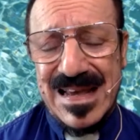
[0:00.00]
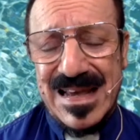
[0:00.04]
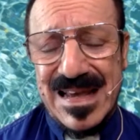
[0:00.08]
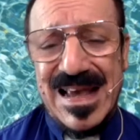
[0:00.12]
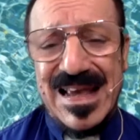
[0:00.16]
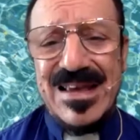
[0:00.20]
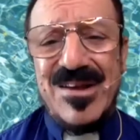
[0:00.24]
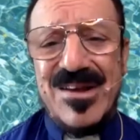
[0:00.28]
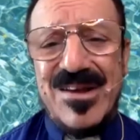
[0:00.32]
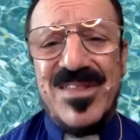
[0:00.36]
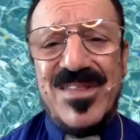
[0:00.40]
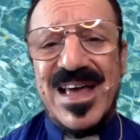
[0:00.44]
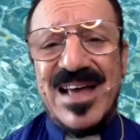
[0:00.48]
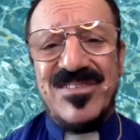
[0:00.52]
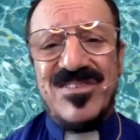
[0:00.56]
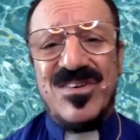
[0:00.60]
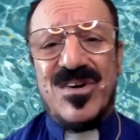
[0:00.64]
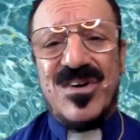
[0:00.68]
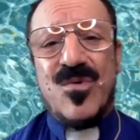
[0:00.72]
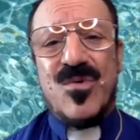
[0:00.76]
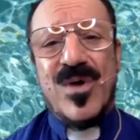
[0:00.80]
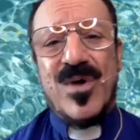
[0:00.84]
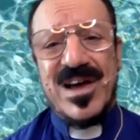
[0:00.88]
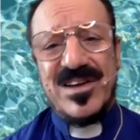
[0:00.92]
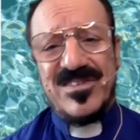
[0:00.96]
You know, that's a
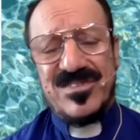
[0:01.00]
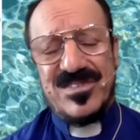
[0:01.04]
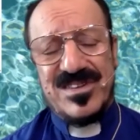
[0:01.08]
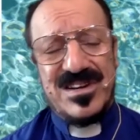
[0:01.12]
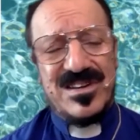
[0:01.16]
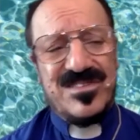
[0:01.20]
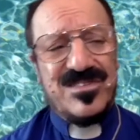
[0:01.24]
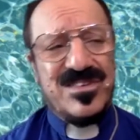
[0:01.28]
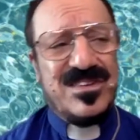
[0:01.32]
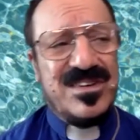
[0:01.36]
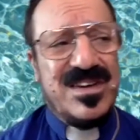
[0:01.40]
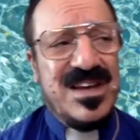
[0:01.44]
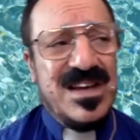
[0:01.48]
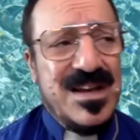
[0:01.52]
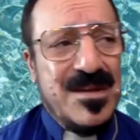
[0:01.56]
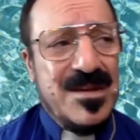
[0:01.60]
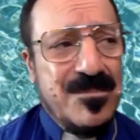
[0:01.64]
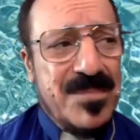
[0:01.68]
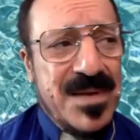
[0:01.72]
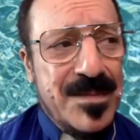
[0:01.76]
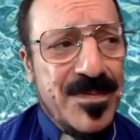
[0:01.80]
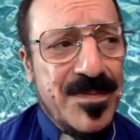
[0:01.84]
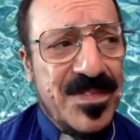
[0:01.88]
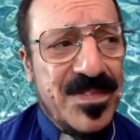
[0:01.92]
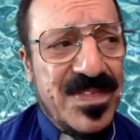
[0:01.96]
question. So
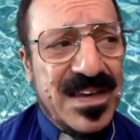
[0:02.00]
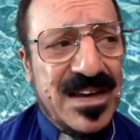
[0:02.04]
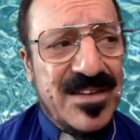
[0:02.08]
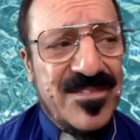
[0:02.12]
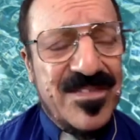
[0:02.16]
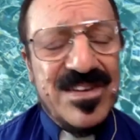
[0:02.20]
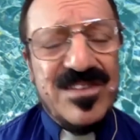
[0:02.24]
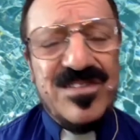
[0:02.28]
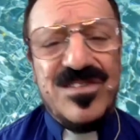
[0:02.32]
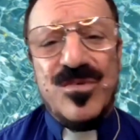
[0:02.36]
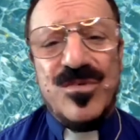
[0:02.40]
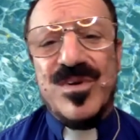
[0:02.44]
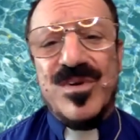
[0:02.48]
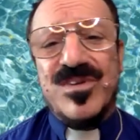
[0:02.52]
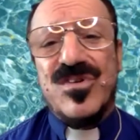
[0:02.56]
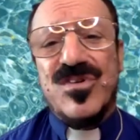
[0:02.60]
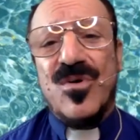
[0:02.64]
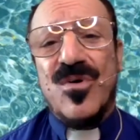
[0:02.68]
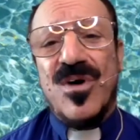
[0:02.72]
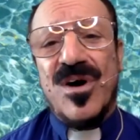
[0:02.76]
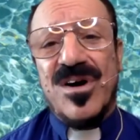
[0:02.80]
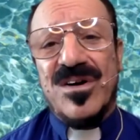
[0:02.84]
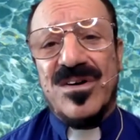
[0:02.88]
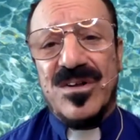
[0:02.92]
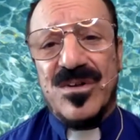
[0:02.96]
people think of it as a
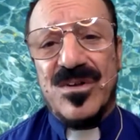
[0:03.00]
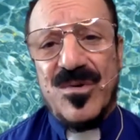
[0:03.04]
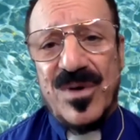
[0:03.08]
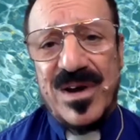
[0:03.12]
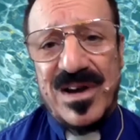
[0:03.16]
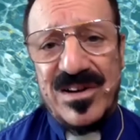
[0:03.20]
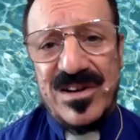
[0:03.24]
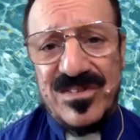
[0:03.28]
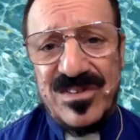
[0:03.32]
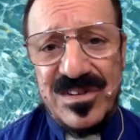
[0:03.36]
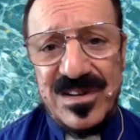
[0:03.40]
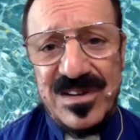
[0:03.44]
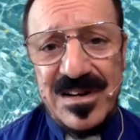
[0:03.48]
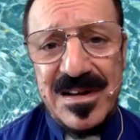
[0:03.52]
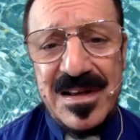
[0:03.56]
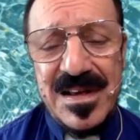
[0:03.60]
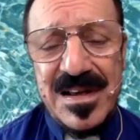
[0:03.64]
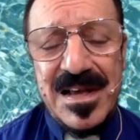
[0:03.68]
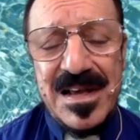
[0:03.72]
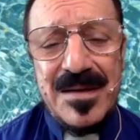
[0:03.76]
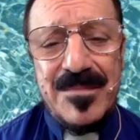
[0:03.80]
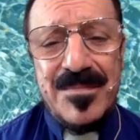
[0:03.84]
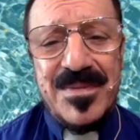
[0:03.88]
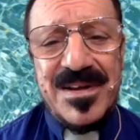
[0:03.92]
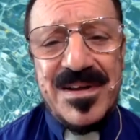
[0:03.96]
rhetorical question,
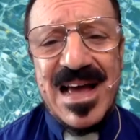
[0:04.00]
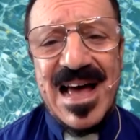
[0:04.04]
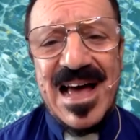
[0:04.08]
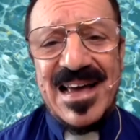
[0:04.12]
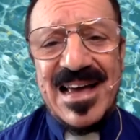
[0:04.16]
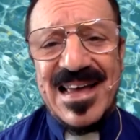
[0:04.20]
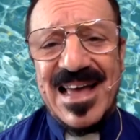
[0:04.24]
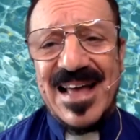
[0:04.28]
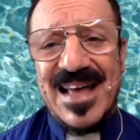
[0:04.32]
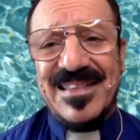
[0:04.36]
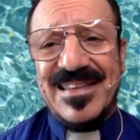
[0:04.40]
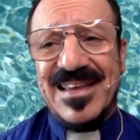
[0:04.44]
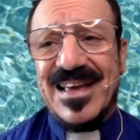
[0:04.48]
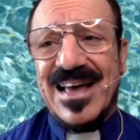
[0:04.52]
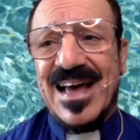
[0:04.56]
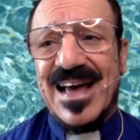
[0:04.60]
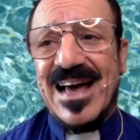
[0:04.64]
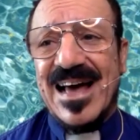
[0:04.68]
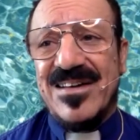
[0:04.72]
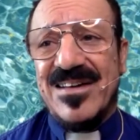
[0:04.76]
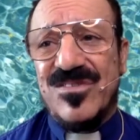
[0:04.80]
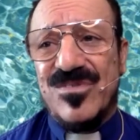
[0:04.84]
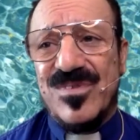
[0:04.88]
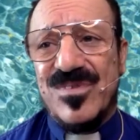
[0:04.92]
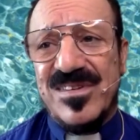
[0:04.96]
but I got the
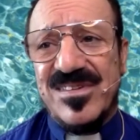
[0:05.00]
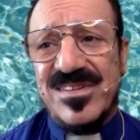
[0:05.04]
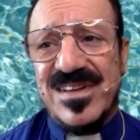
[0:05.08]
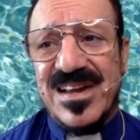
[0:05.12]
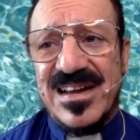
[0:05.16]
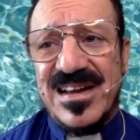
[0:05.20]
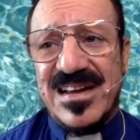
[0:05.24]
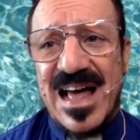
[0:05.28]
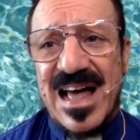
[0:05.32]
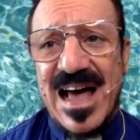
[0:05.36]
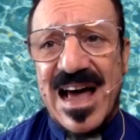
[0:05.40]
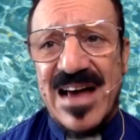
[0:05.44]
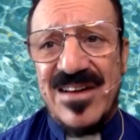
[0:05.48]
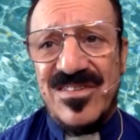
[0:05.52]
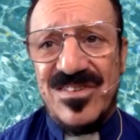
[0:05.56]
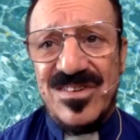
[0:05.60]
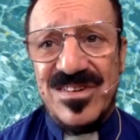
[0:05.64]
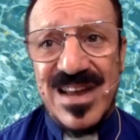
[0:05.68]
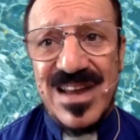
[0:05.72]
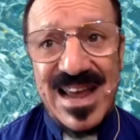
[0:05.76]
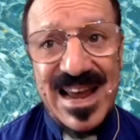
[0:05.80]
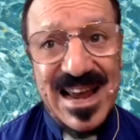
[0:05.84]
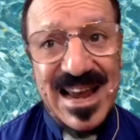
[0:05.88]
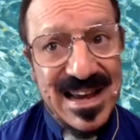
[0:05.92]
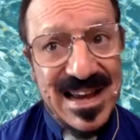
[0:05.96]
guidance brief that I
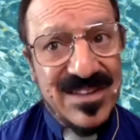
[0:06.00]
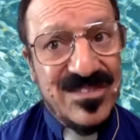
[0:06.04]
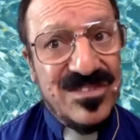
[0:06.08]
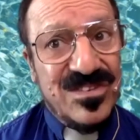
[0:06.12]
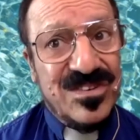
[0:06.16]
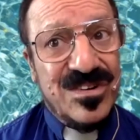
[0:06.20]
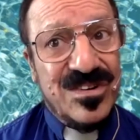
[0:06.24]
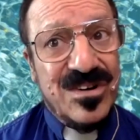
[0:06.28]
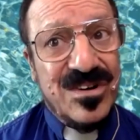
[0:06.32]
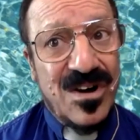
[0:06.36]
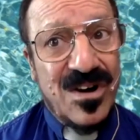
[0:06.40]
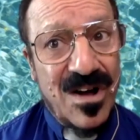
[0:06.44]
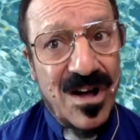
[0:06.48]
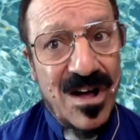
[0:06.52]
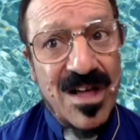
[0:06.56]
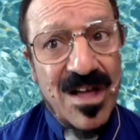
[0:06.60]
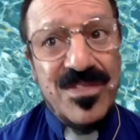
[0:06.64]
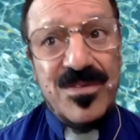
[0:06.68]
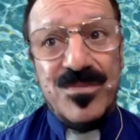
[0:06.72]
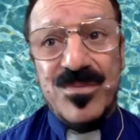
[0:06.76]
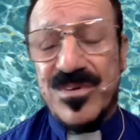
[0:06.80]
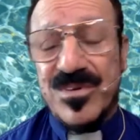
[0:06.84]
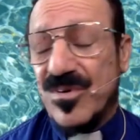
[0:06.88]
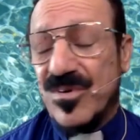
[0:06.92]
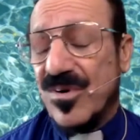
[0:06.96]
should answer all
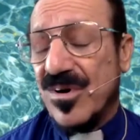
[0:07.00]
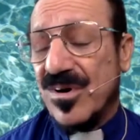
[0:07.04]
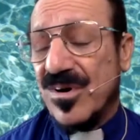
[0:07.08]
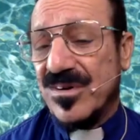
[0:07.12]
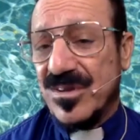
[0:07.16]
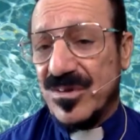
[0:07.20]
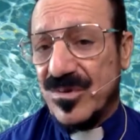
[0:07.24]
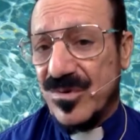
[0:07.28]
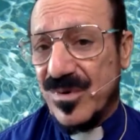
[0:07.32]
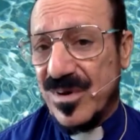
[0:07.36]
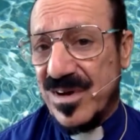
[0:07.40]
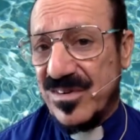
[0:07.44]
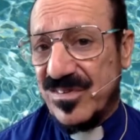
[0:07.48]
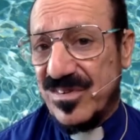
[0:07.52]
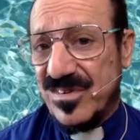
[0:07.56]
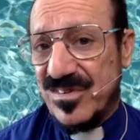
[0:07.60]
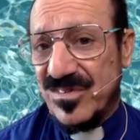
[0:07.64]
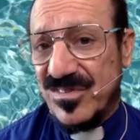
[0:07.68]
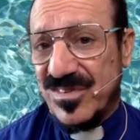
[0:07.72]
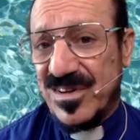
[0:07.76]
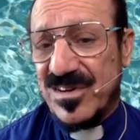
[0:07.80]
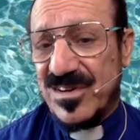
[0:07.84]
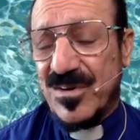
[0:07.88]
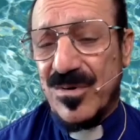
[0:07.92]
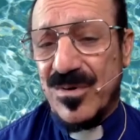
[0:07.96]
the rhetorical
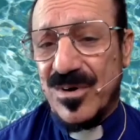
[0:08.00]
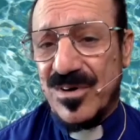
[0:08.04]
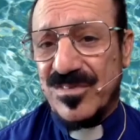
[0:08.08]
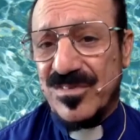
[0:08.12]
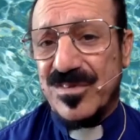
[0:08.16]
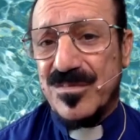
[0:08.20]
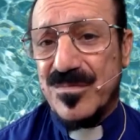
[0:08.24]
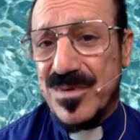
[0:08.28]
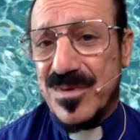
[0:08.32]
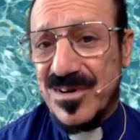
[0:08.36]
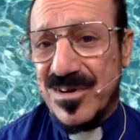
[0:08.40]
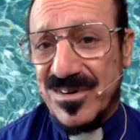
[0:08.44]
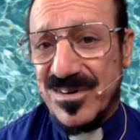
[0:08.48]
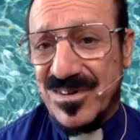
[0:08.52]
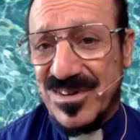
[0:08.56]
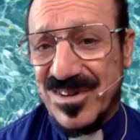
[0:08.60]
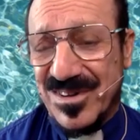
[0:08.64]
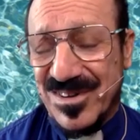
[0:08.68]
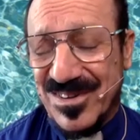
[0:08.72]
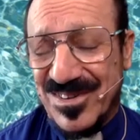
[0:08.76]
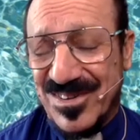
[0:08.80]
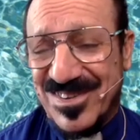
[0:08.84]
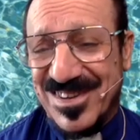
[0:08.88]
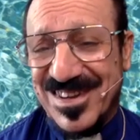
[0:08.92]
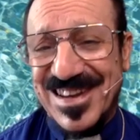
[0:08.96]
questions that A Course in
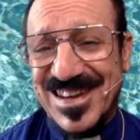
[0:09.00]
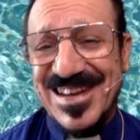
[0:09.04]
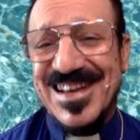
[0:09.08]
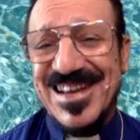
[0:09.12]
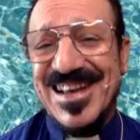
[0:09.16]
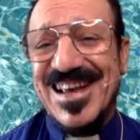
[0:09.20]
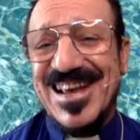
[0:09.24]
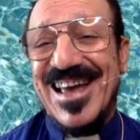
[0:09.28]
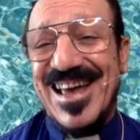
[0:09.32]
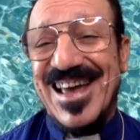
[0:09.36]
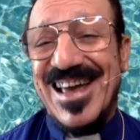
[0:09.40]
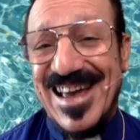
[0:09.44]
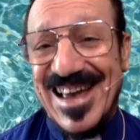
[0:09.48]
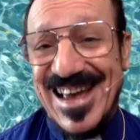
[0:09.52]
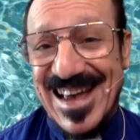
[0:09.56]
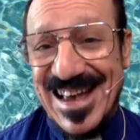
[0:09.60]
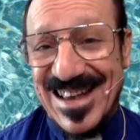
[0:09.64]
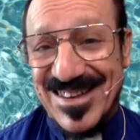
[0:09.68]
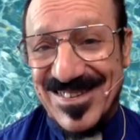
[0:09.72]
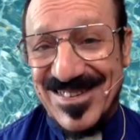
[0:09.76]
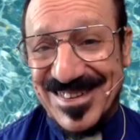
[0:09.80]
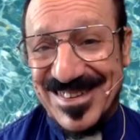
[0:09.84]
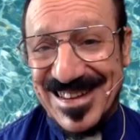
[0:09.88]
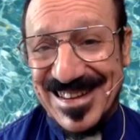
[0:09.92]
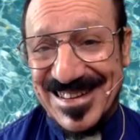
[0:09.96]
Miracles
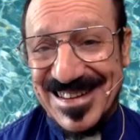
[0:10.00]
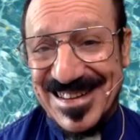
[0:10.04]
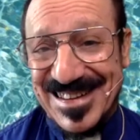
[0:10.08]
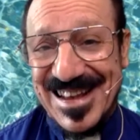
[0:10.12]
asks.